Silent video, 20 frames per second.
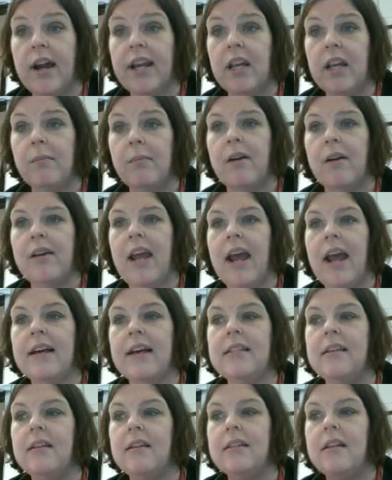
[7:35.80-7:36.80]
about
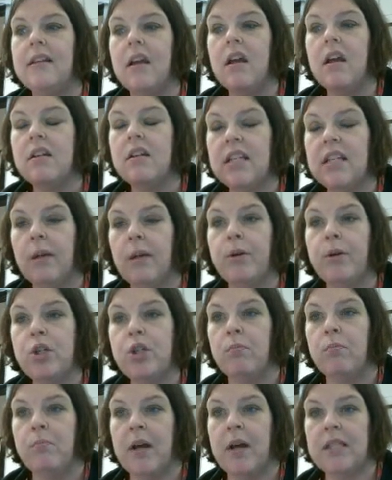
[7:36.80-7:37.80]
gases, temperature
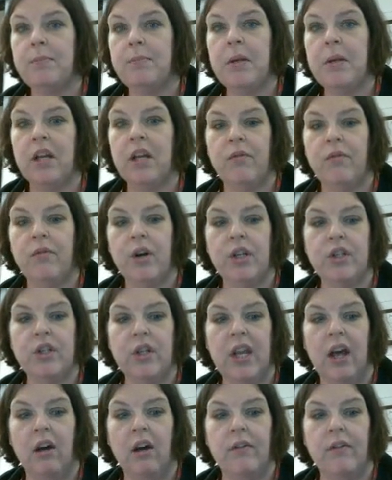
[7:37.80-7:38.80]
must be converted to
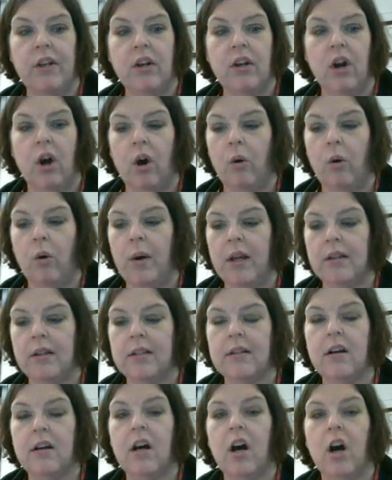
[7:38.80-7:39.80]
Kelvin always,
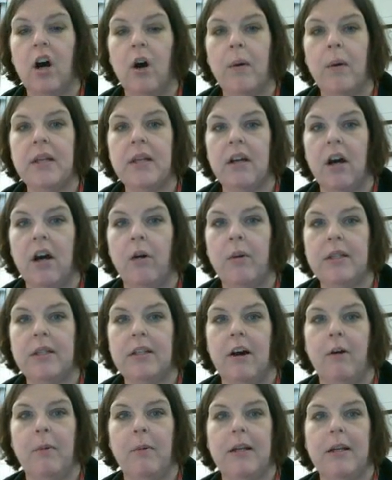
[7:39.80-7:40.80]
always, always,
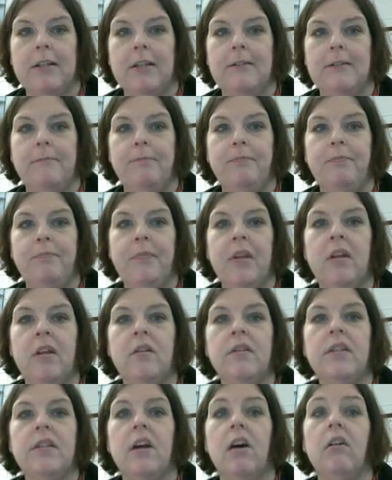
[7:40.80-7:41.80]
always.
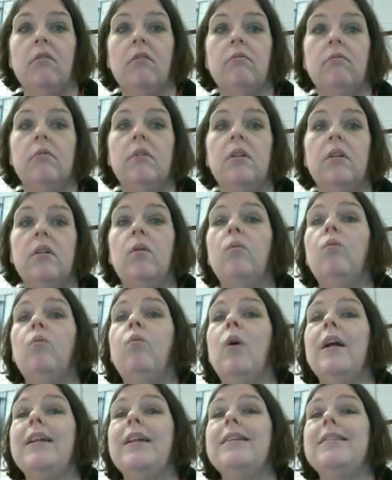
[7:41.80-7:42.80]
So what
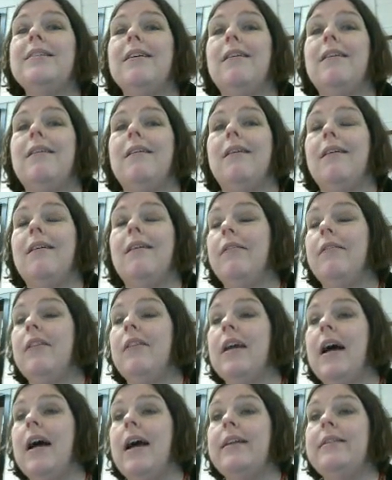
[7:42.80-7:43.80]
is R, the
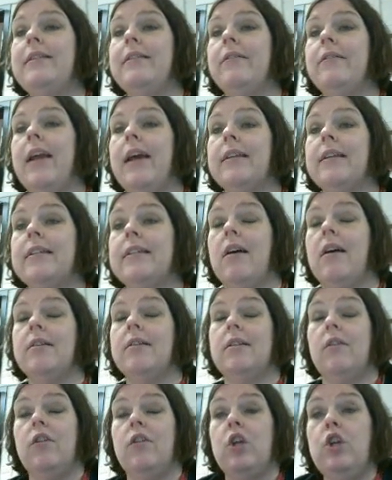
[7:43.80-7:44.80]
ideal gas constant,
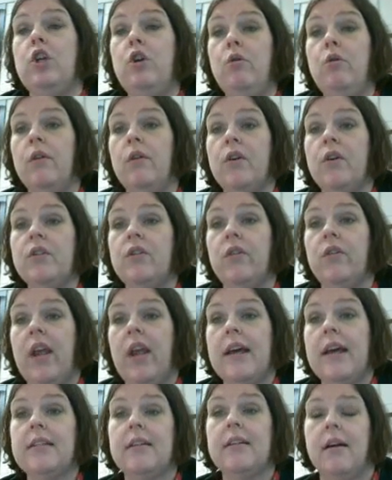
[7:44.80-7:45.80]
the universal gas
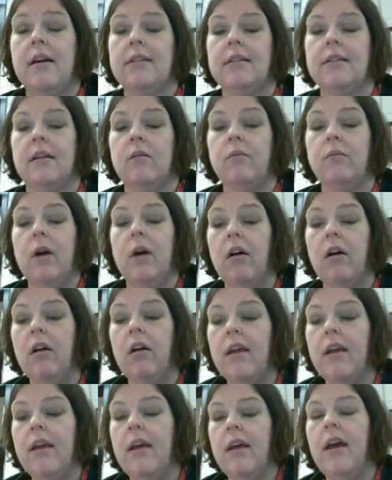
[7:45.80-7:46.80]
constant? Well,
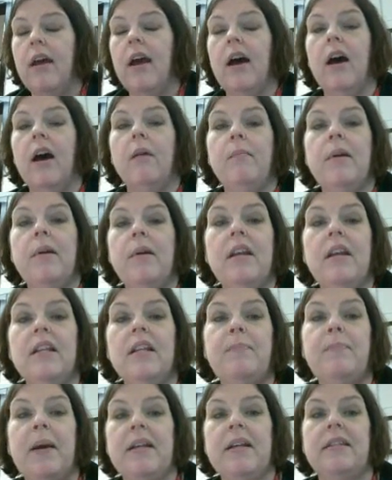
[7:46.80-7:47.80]
um, it is
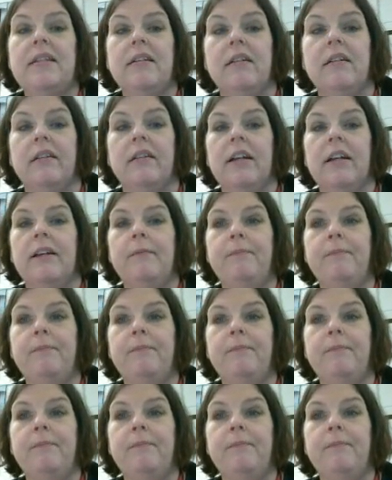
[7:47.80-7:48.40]
basically